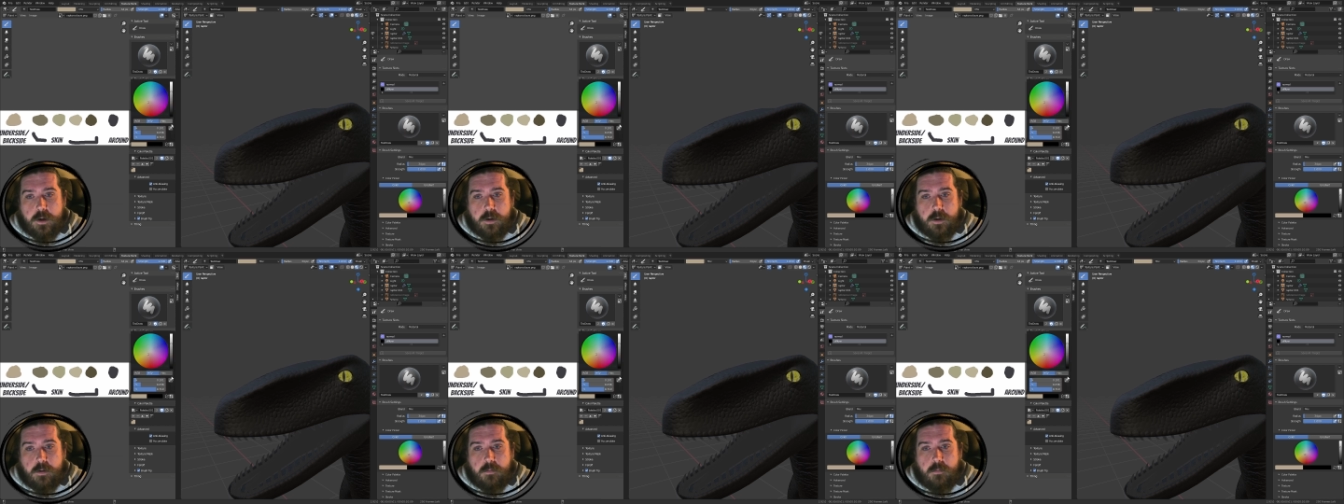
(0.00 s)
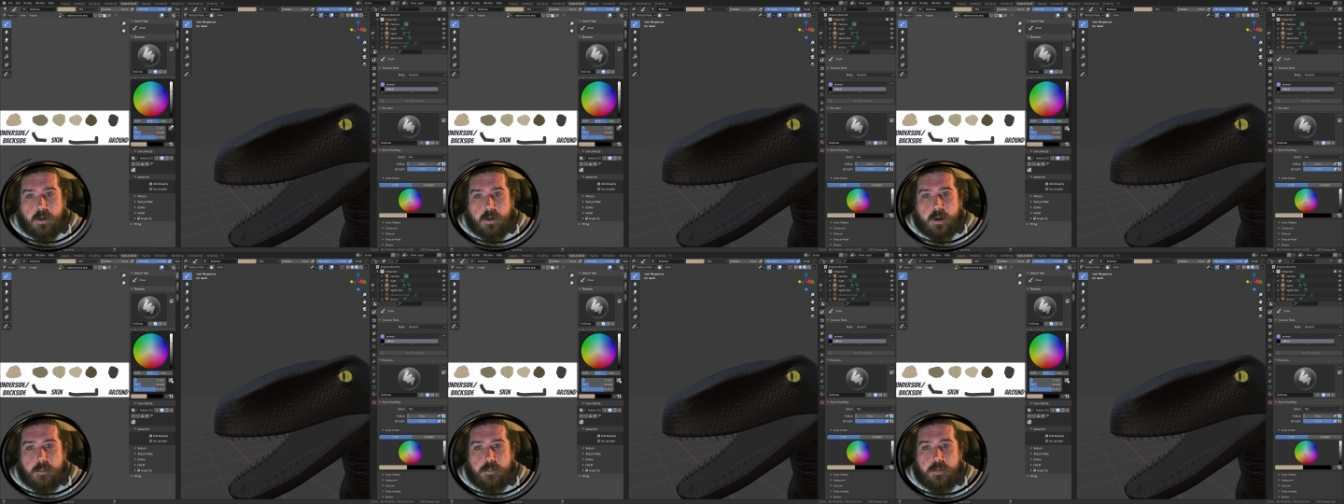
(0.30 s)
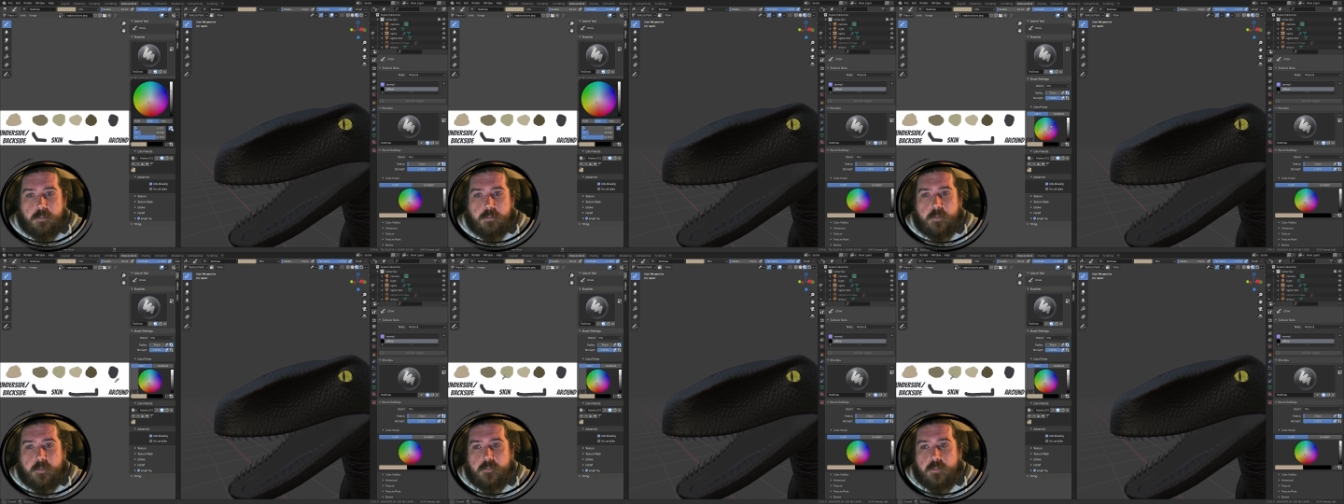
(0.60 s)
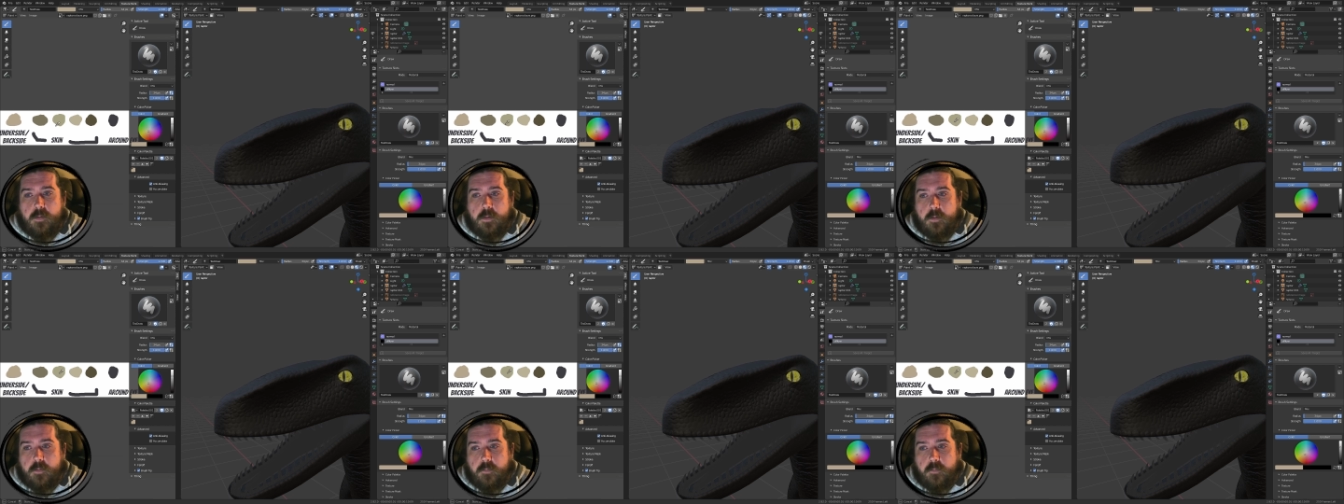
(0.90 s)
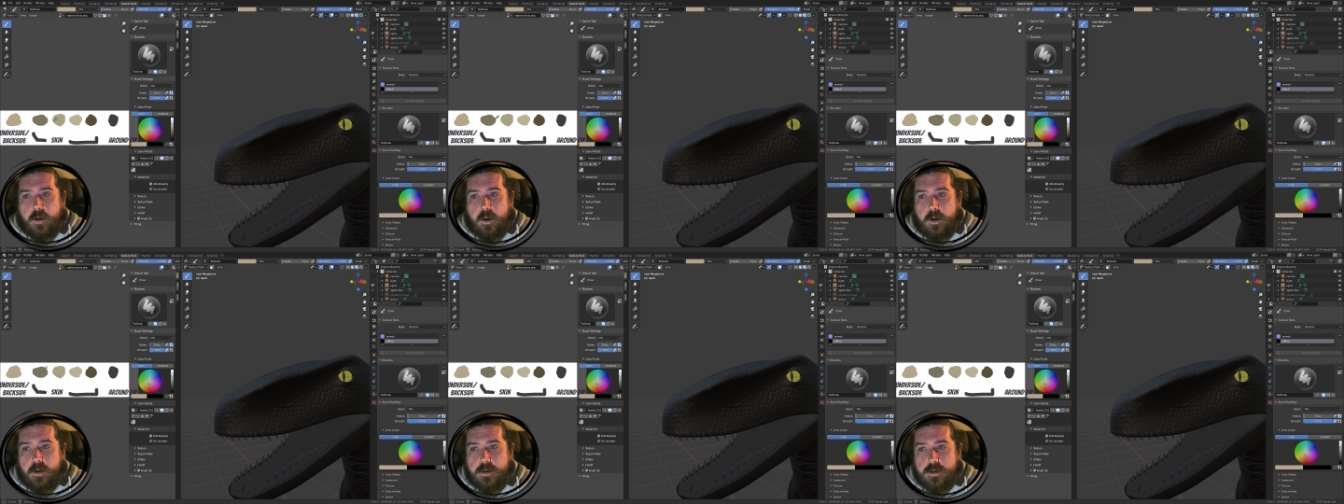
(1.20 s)
to grab the rest of these
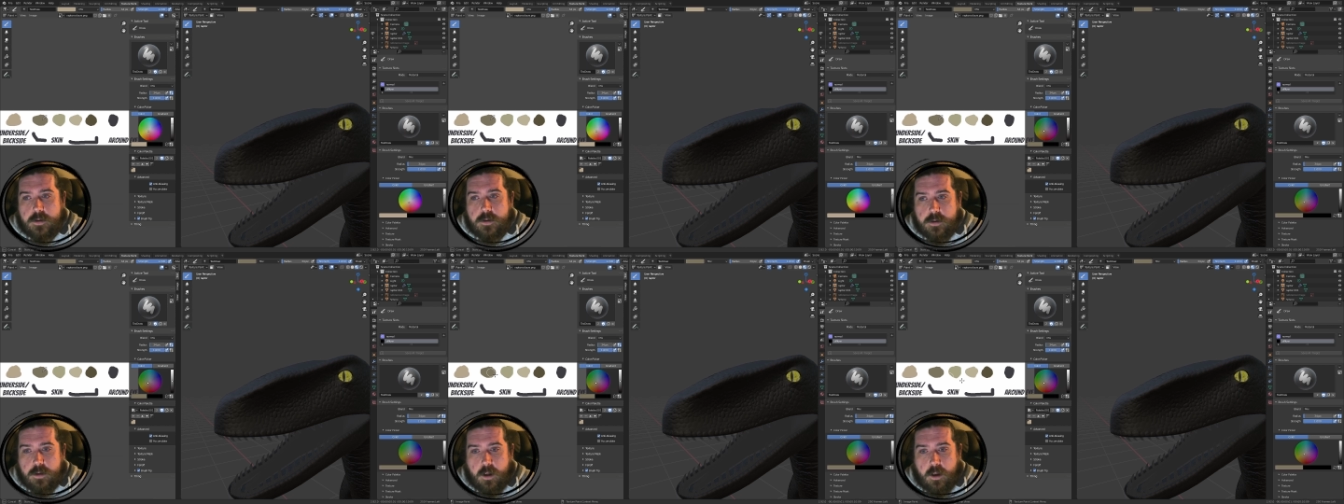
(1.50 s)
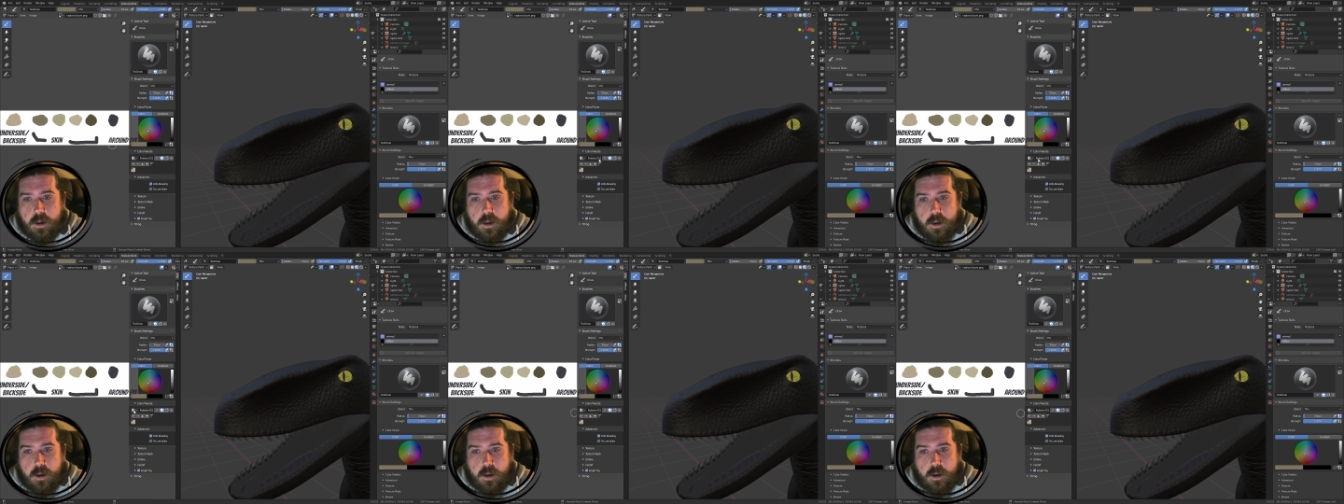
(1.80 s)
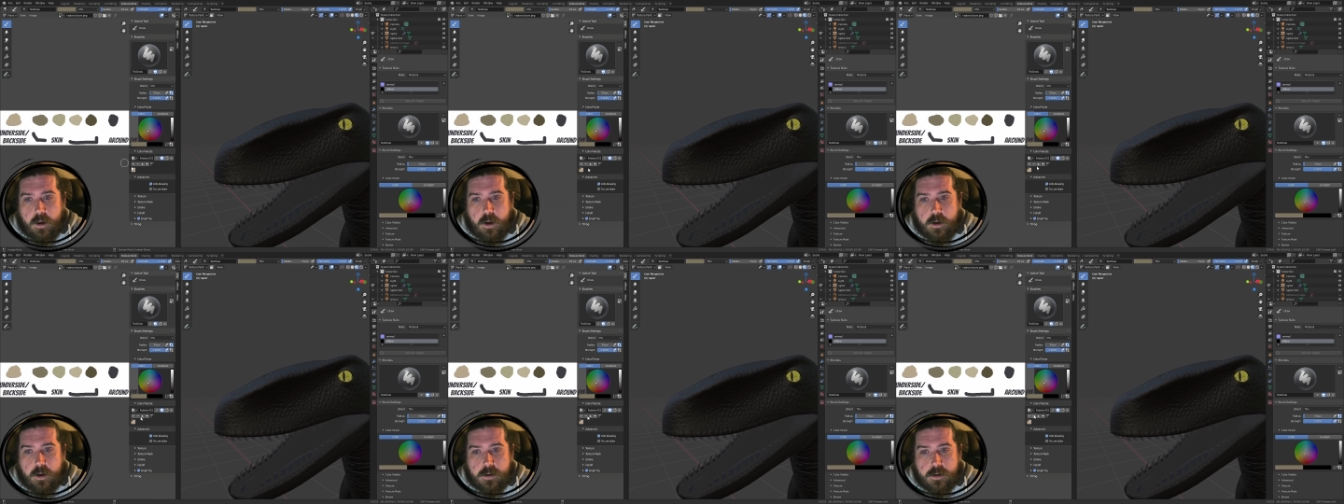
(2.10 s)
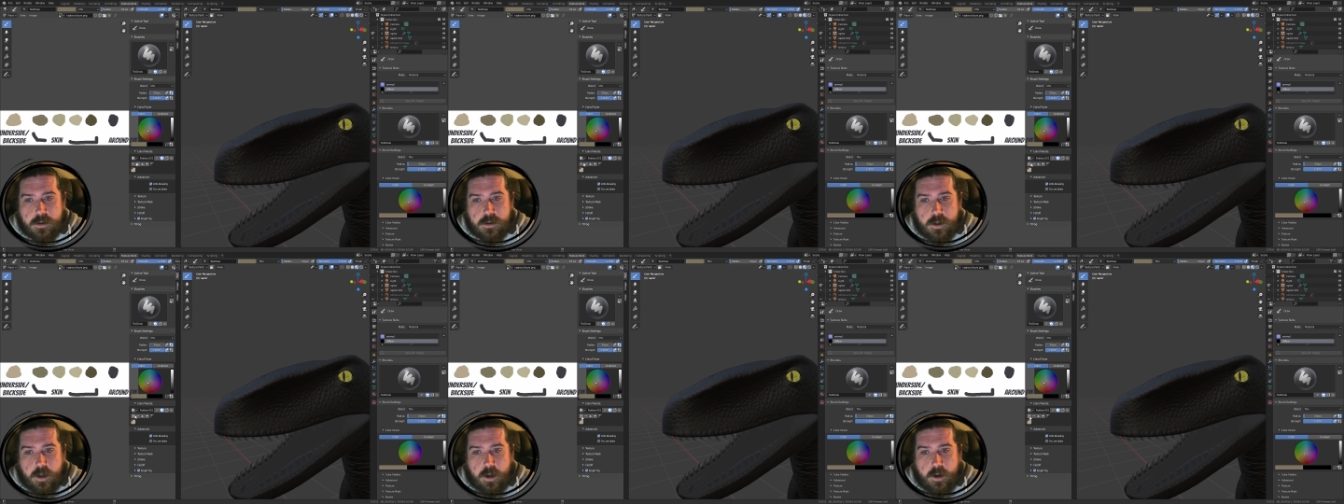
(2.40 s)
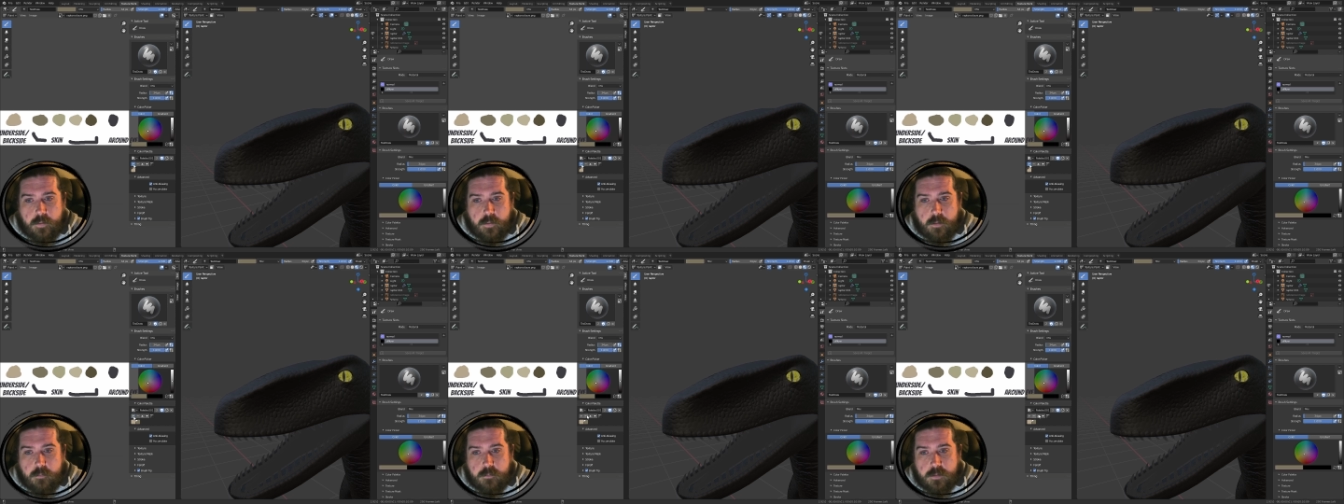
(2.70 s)
colors and just add
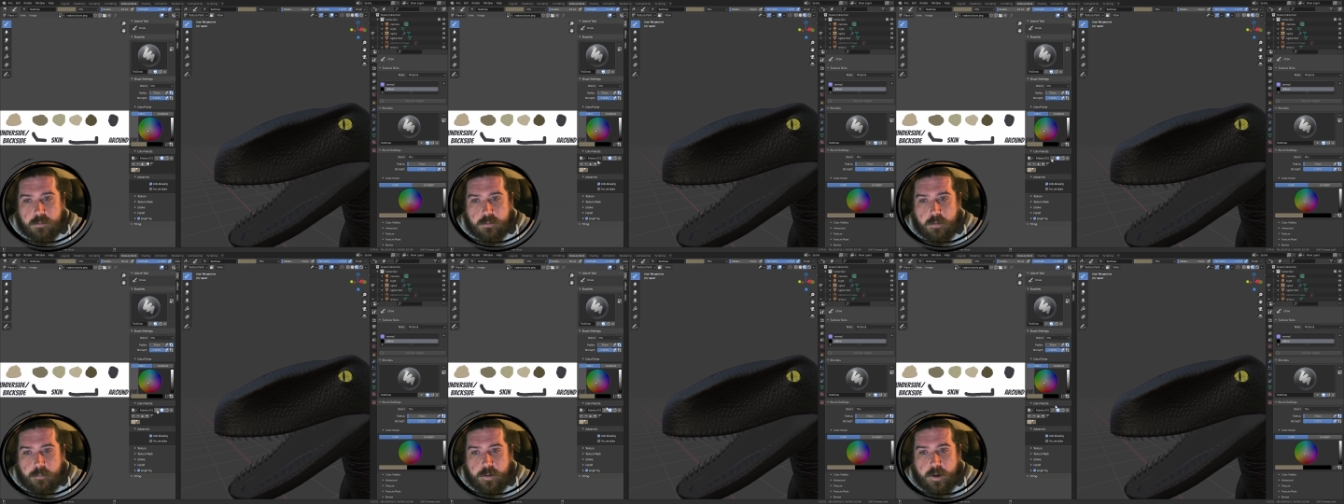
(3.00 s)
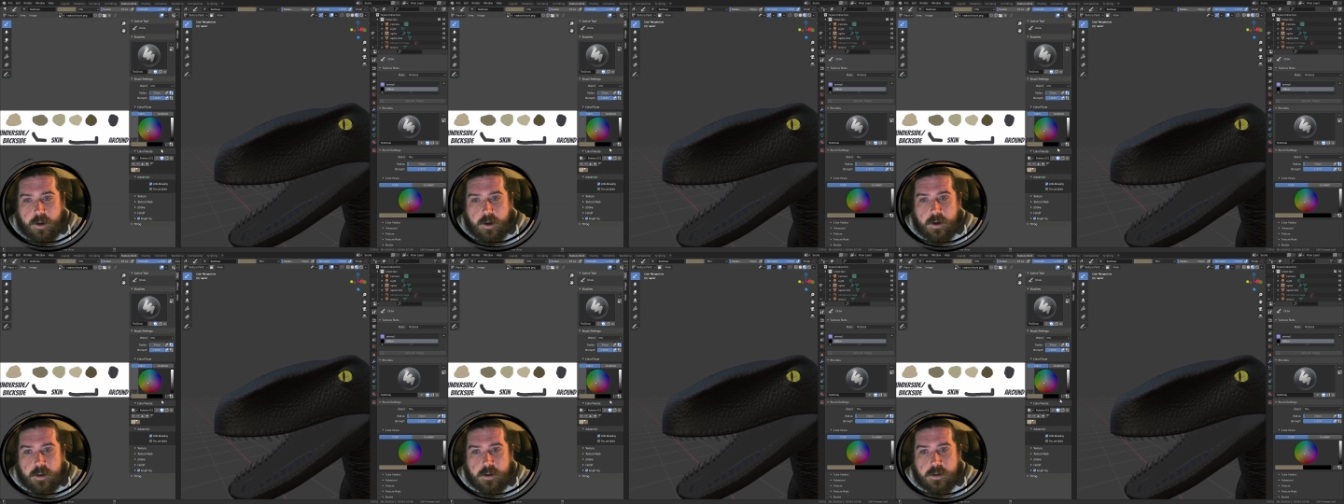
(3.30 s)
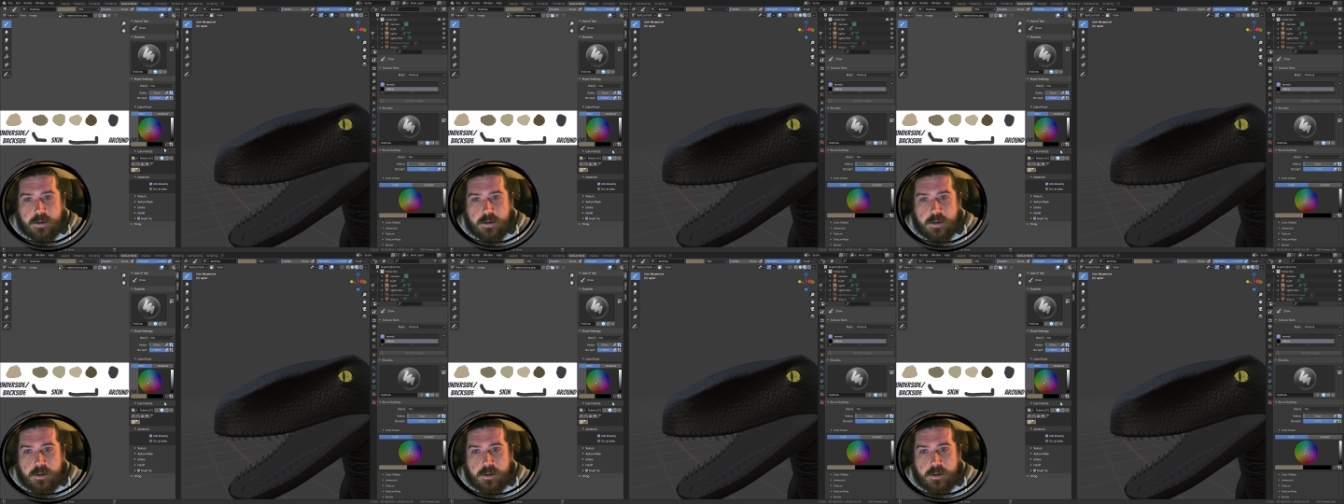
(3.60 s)
them to my palette.